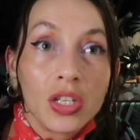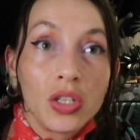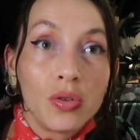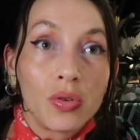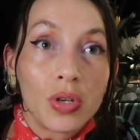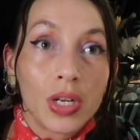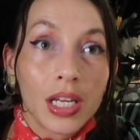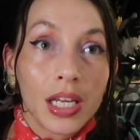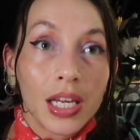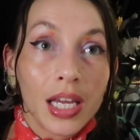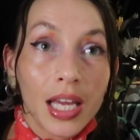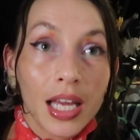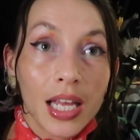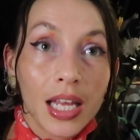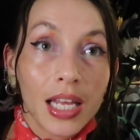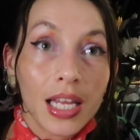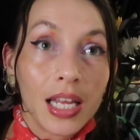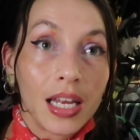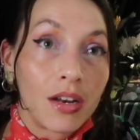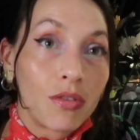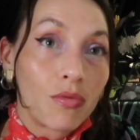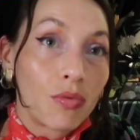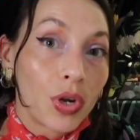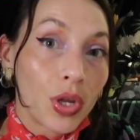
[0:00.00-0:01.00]
you can get
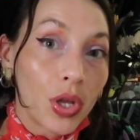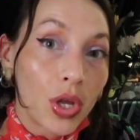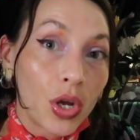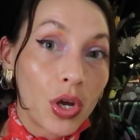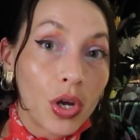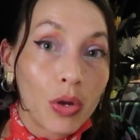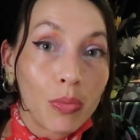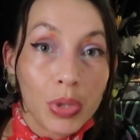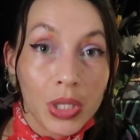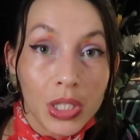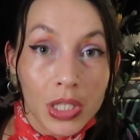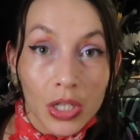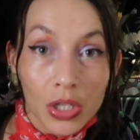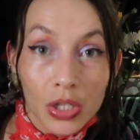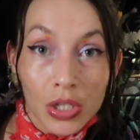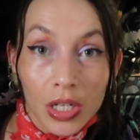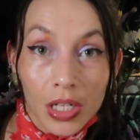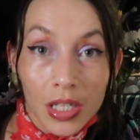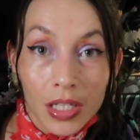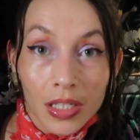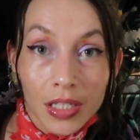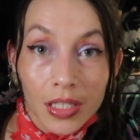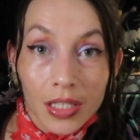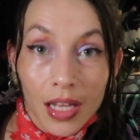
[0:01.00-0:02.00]
in really good
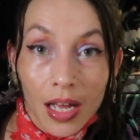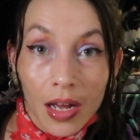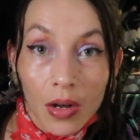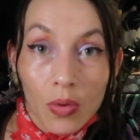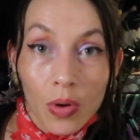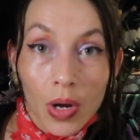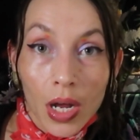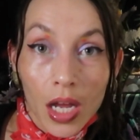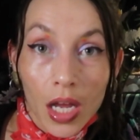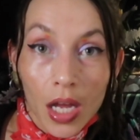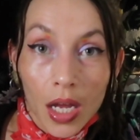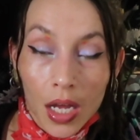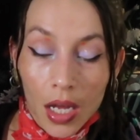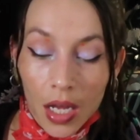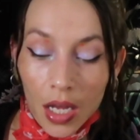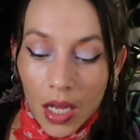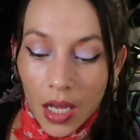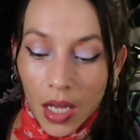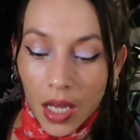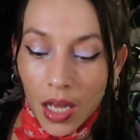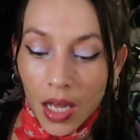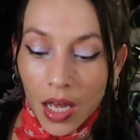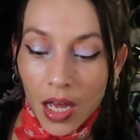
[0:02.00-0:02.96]
positions that way.